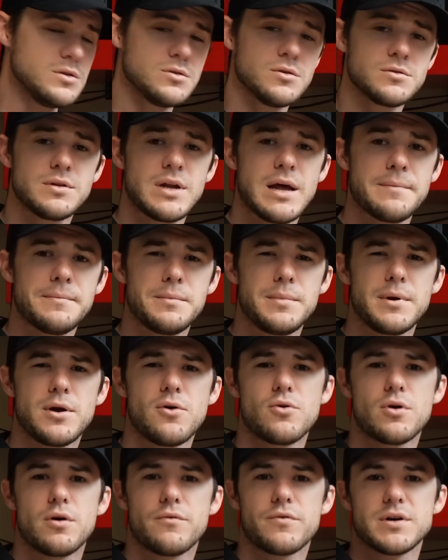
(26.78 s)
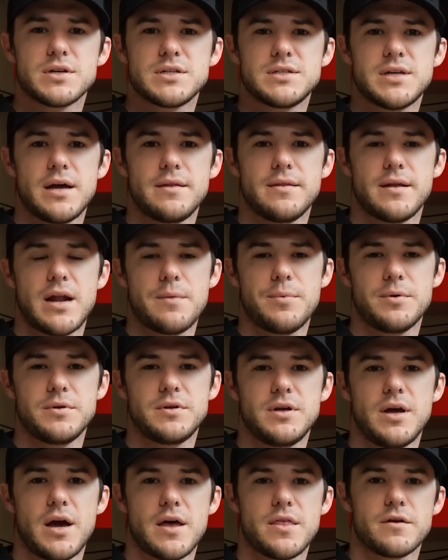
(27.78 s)
today I'm going to be going over a set that I put
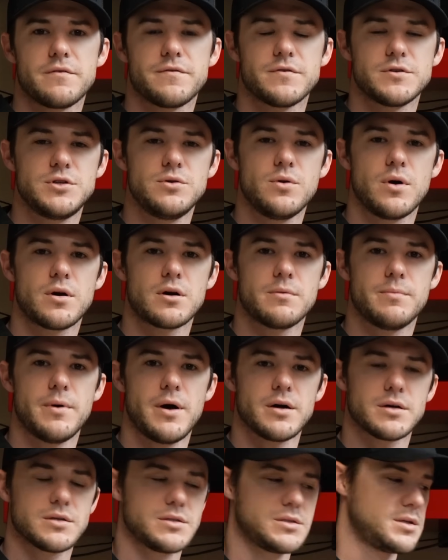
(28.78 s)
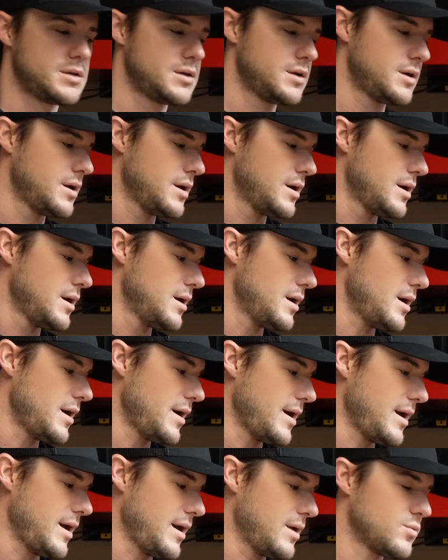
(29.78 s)
together for 200 bucks.
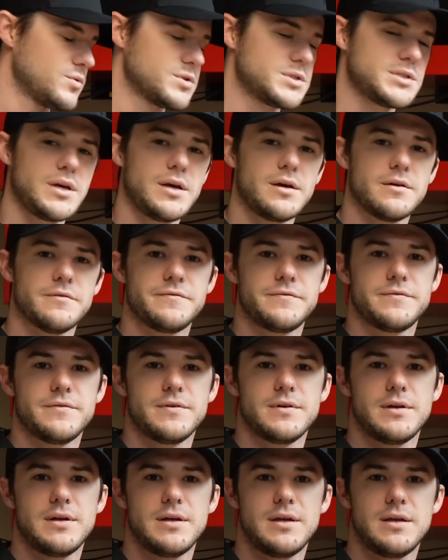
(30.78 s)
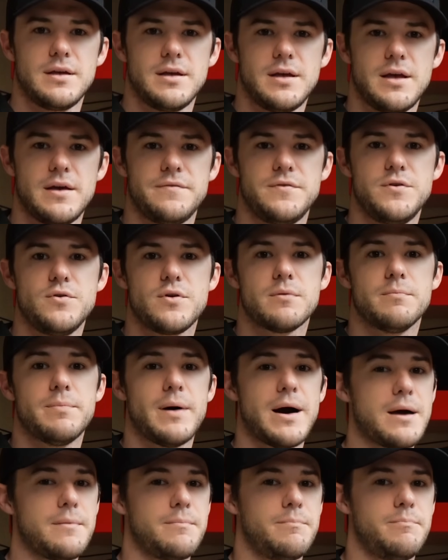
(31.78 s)
And we'll see if you can
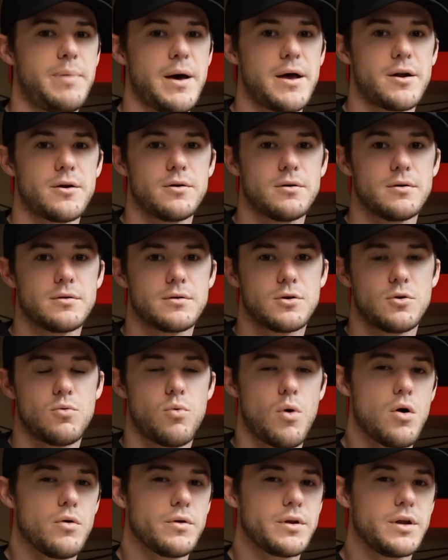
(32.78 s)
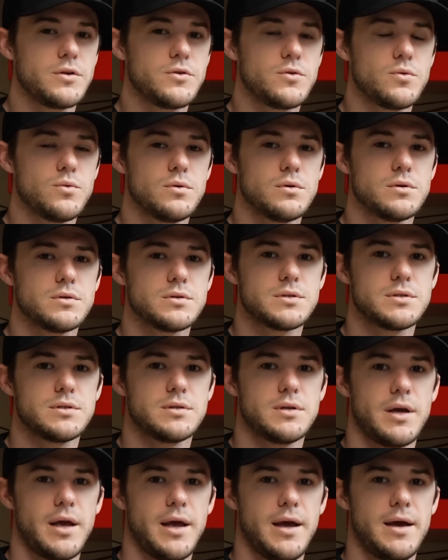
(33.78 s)
buy better quality
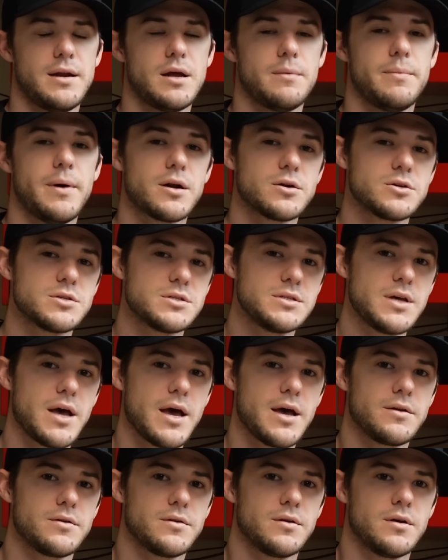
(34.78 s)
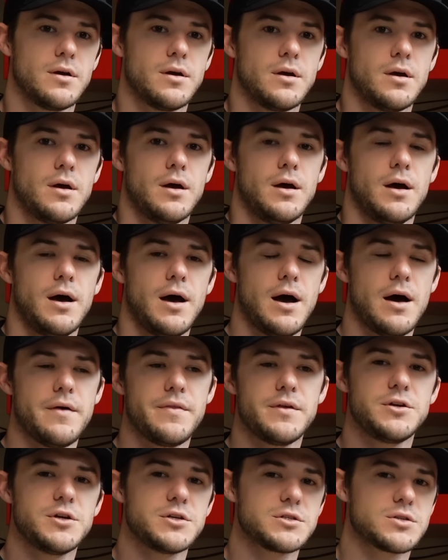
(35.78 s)
tools and a better set
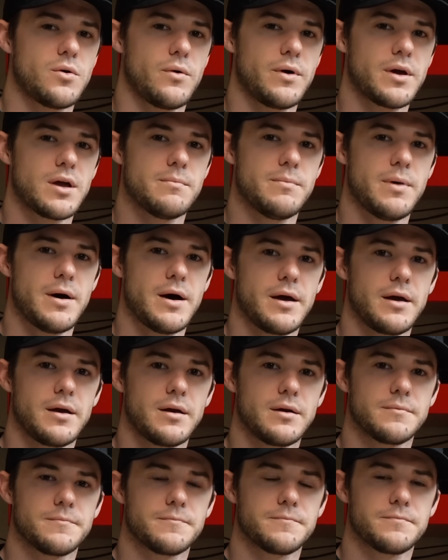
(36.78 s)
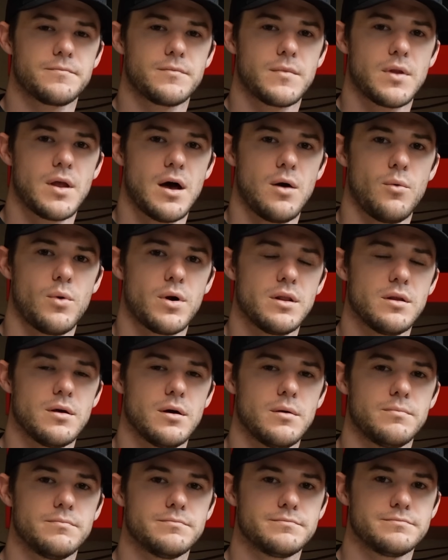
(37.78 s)
than just going and buying one of
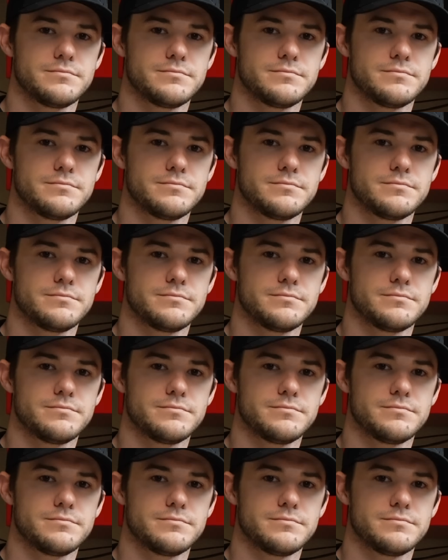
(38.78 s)
the